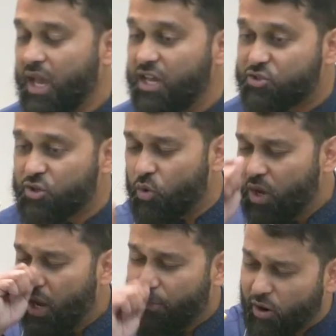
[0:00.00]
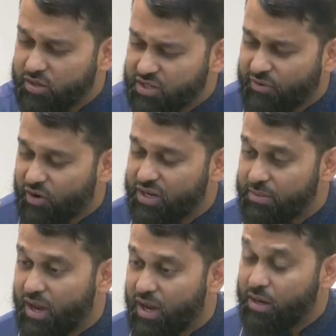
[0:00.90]
And so, a part of our
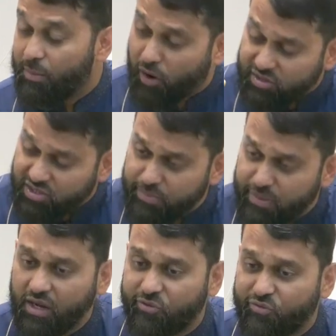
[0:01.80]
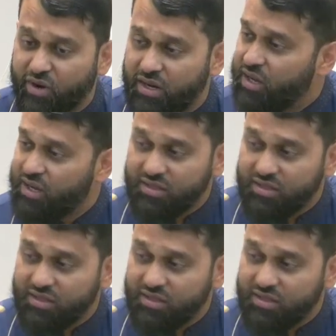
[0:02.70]
Iman, a part of being a friend,